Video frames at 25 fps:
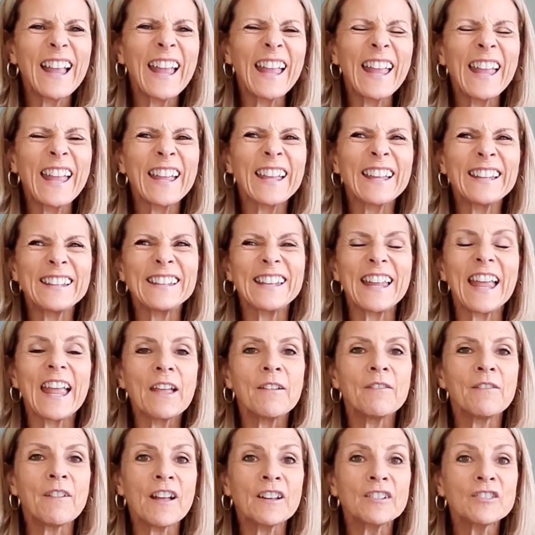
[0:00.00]
and
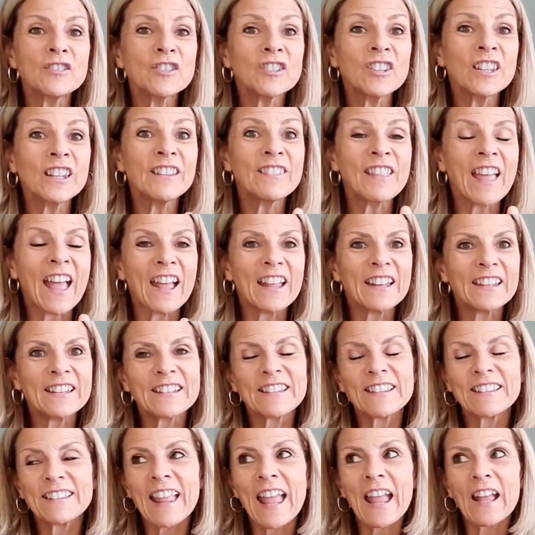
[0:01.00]
eventually that
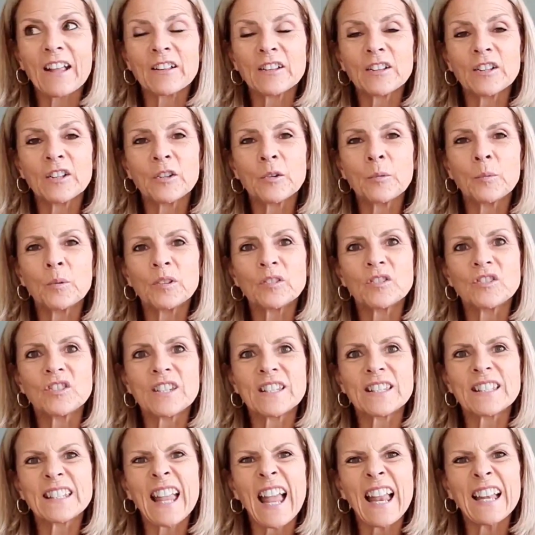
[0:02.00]
that glue will
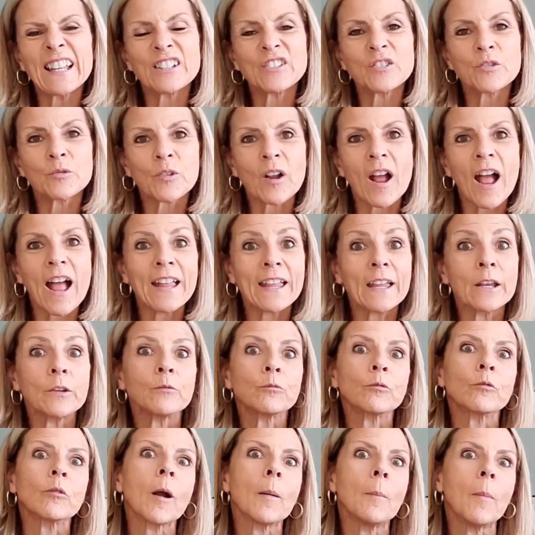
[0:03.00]
just kind of dry and
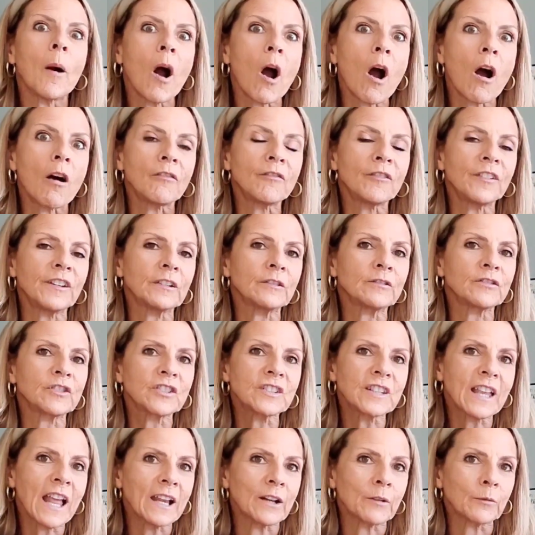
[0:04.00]
rub off. It'll
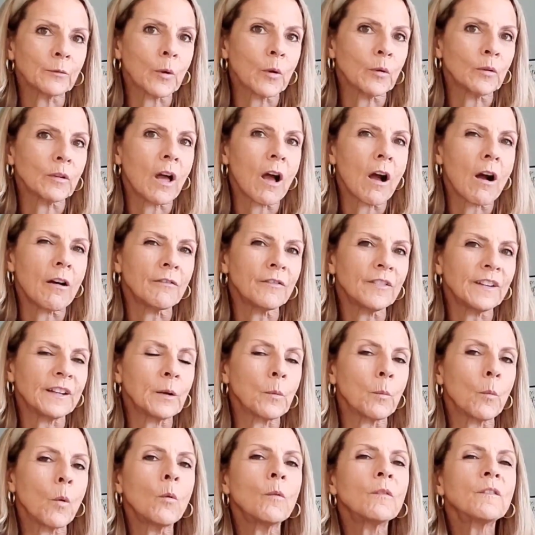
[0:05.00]
just kind of roll off and
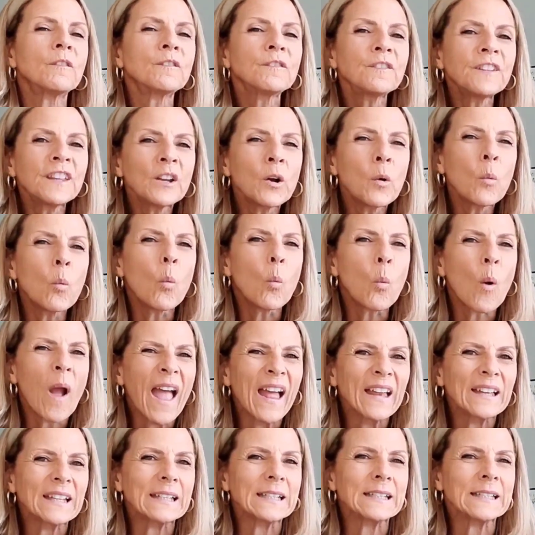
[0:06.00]
it won't feel
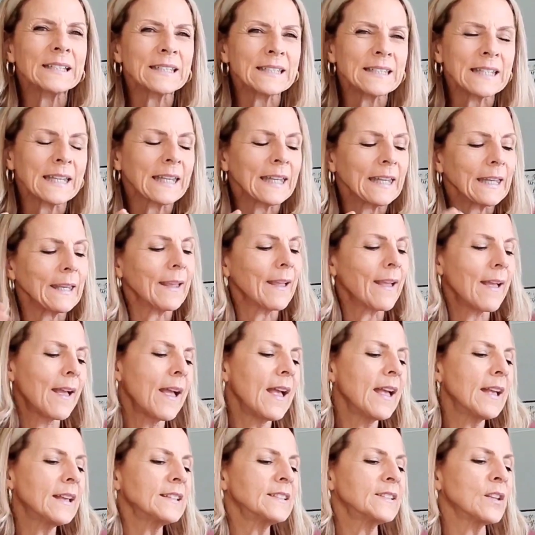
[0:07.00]
wet and sticky.
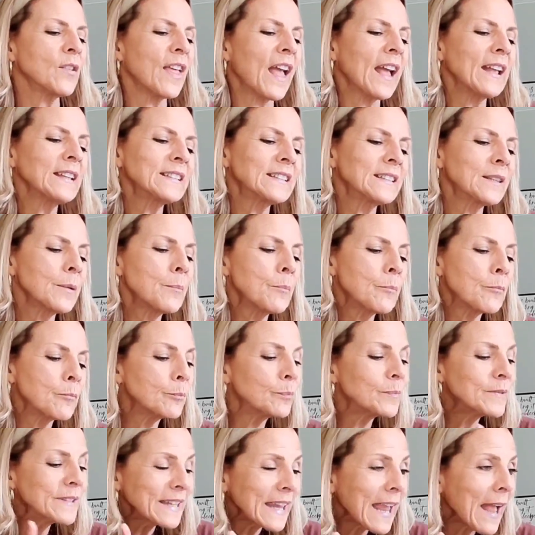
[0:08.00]
So that's the
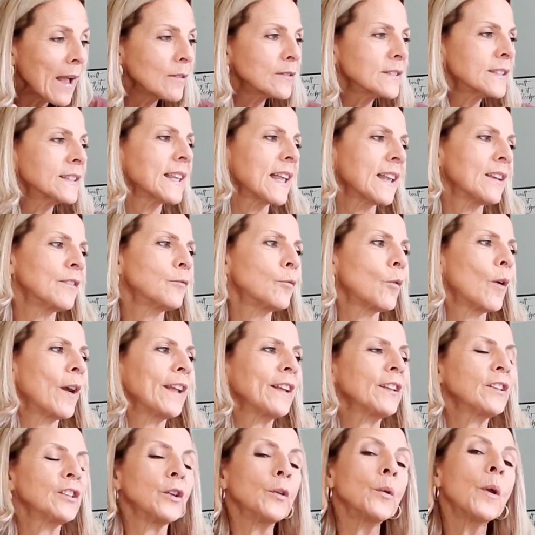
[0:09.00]
downside of
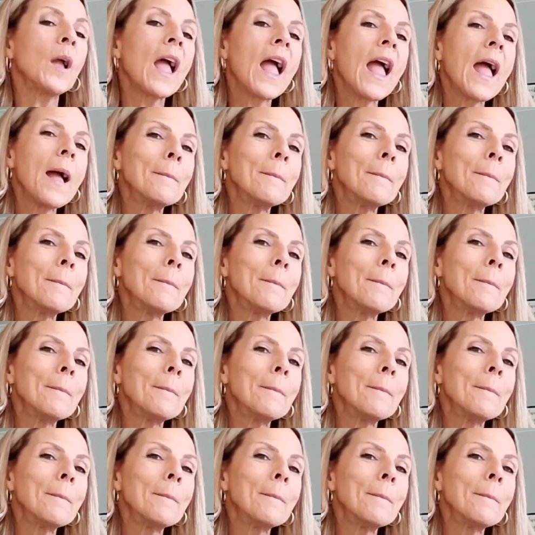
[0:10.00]
white glue.